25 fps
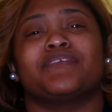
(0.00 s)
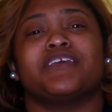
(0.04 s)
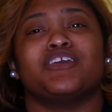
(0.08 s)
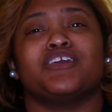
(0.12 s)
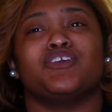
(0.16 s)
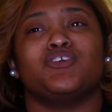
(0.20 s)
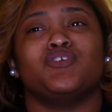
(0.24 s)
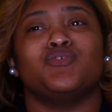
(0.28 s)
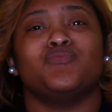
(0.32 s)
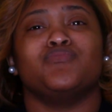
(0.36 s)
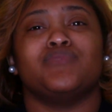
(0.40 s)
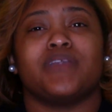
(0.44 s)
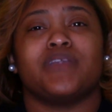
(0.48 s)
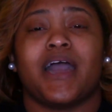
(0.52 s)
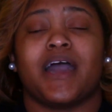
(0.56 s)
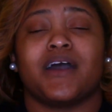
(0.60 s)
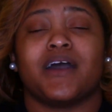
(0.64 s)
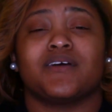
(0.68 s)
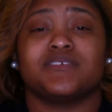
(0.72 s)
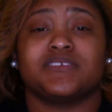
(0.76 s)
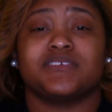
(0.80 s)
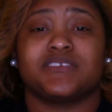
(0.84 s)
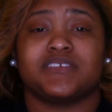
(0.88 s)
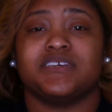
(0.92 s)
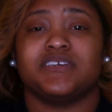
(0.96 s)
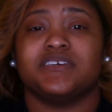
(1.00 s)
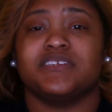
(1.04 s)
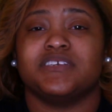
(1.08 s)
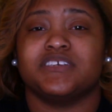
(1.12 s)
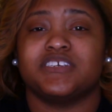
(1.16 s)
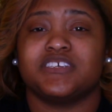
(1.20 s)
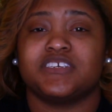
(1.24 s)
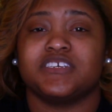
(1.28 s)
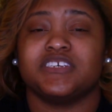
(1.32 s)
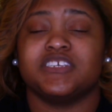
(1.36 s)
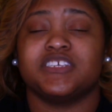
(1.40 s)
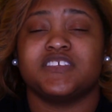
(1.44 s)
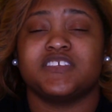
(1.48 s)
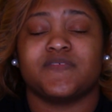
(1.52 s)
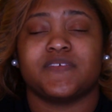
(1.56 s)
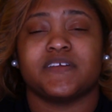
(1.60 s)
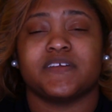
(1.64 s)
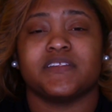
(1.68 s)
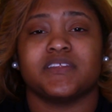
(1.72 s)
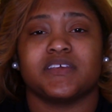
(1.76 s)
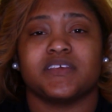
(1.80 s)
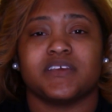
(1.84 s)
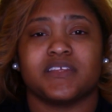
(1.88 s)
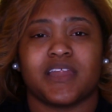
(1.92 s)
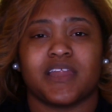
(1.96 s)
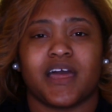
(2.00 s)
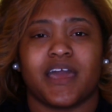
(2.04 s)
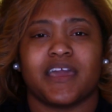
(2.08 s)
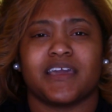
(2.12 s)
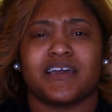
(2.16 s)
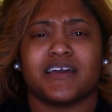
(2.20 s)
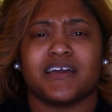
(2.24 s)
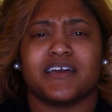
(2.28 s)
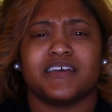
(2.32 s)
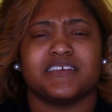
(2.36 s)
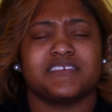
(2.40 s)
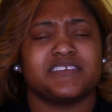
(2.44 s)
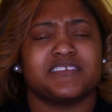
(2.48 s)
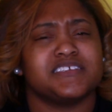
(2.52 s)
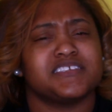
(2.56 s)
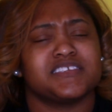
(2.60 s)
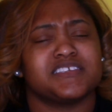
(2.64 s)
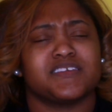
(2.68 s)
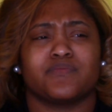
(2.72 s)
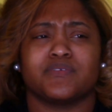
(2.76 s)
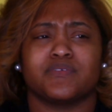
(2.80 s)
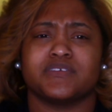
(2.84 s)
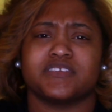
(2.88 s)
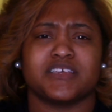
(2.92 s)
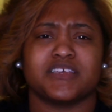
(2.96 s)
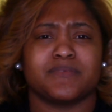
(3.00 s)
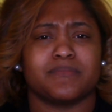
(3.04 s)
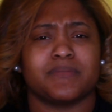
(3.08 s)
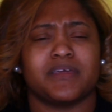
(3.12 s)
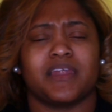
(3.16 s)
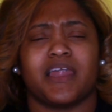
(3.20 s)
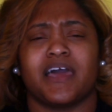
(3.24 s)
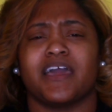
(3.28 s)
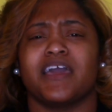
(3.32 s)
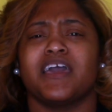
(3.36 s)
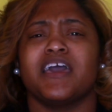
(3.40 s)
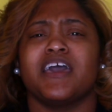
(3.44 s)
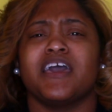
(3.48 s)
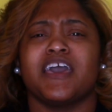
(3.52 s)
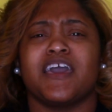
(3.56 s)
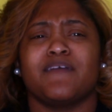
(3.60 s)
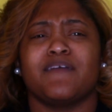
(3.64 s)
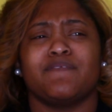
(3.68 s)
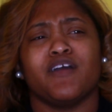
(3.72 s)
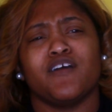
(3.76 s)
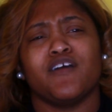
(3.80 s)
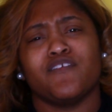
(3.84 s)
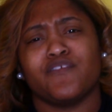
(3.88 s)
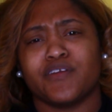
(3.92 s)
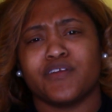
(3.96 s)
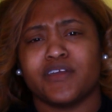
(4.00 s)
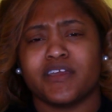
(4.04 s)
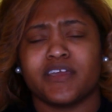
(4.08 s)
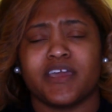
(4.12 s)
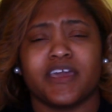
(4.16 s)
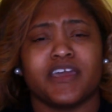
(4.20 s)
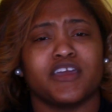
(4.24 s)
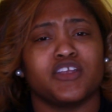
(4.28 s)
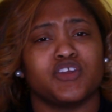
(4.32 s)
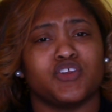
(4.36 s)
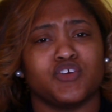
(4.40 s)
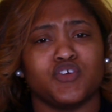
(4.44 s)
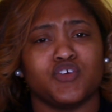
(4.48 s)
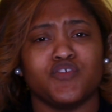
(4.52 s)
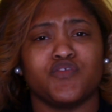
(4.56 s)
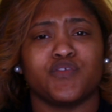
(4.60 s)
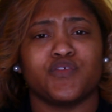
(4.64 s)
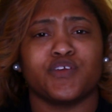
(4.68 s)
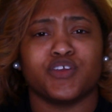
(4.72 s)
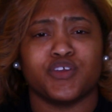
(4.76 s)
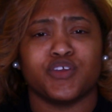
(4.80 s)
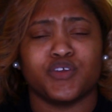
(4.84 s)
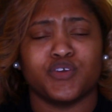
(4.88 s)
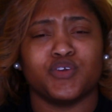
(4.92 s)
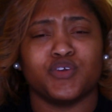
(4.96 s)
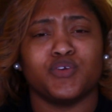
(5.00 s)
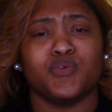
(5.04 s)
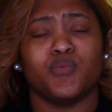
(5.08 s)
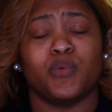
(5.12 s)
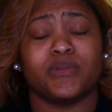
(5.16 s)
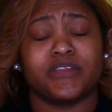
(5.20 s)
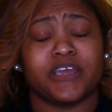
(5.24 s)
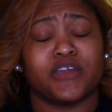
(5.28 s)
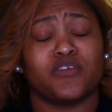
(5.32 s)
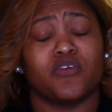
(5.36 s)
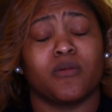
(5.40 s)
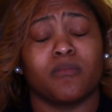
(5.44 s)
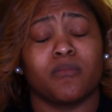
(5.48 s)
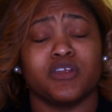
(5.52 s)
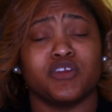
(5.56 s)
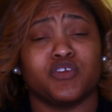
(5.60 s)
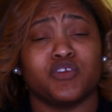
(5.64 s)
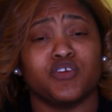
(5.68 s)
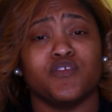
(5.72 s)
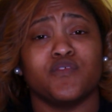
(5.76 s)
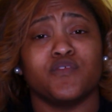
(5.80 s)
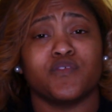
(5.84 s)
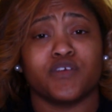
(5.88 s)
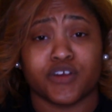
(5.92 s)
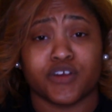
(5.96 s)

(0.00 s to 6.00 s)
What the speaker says: You now see that she's feeling like a sense of resentment. Like, if your friend can't do for you what they normally do,